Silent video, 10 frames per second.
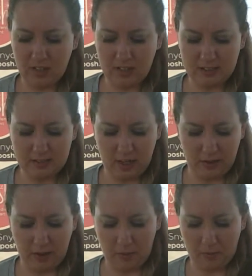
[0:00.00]

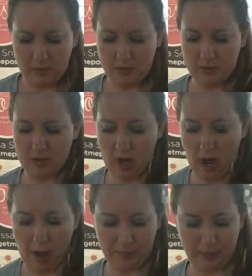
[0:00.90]
With our
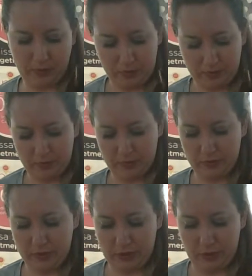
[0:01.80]
top
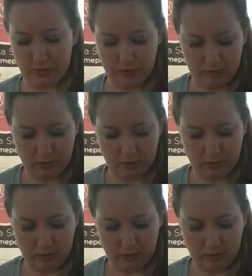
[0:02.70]
few.